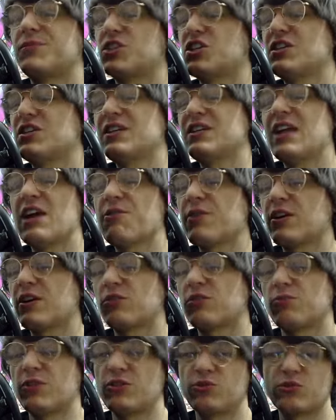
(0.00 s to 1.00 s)

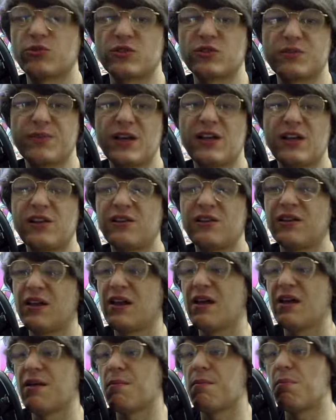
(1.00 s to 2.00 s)
generic ritual spell.
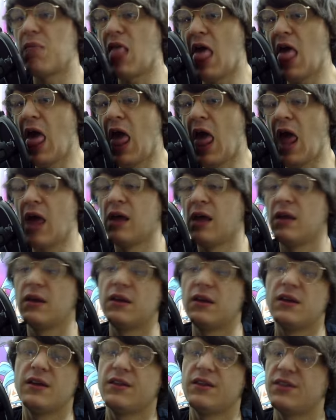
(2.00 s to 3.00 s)
Bleh.
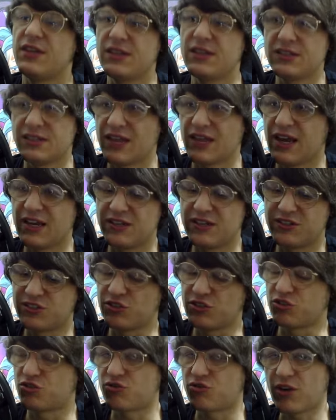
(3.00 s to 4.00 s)
This has
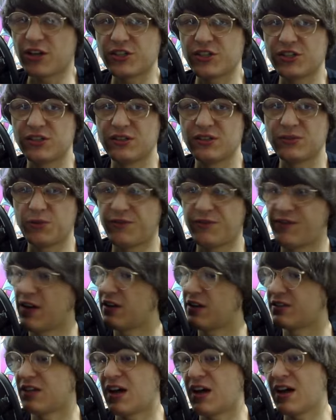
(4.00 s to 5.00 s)
destruction
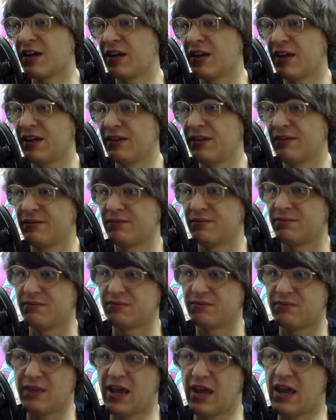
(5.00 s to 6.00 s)
without targeting.
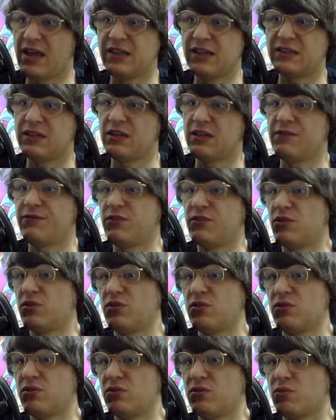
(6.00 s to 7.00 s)
And if
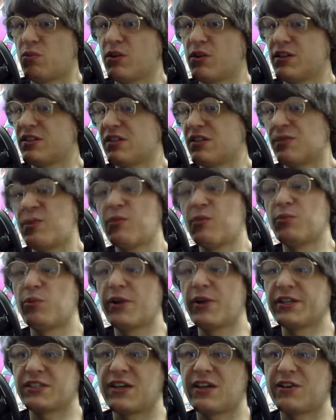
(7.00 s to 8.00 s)
you want to summon
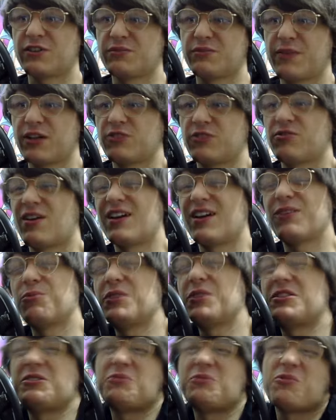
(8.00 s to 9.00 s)
Blue Eyes Chaos Max Dragon,
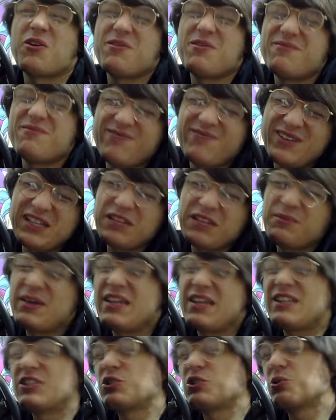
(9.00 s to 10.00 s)
which you won't really
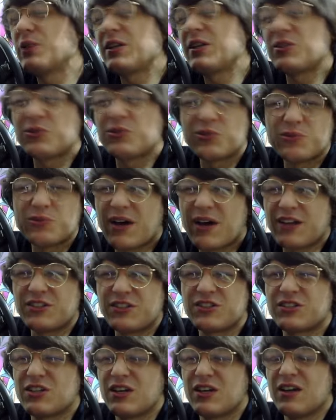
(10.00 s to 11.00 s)
be doing too
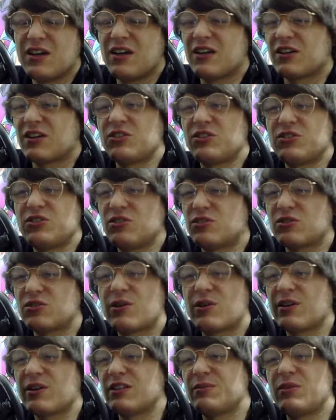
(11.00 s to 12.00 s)
much, because you're
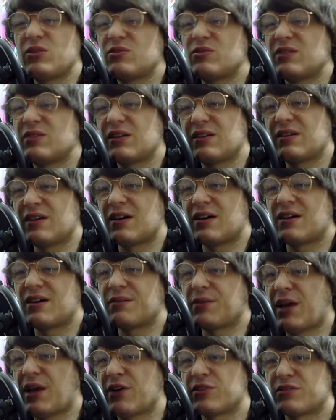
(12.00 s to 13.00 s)
going to be using
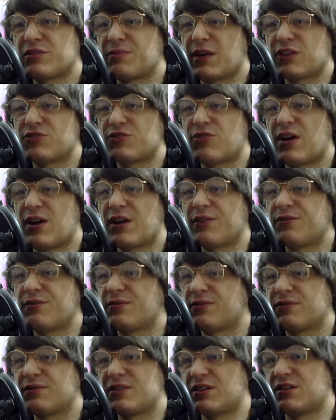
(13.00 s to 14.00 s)
Chaos Max
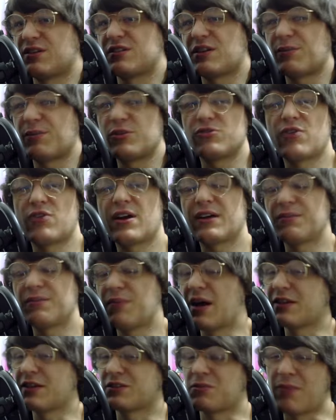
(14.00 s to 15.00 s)
Dragon to summon Dragon
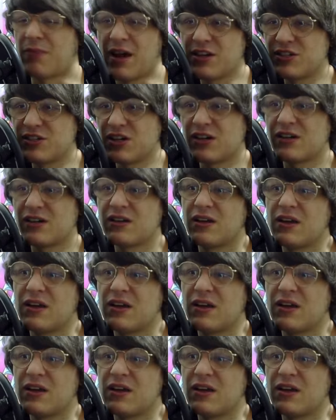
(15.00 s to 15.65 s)
Master Magia.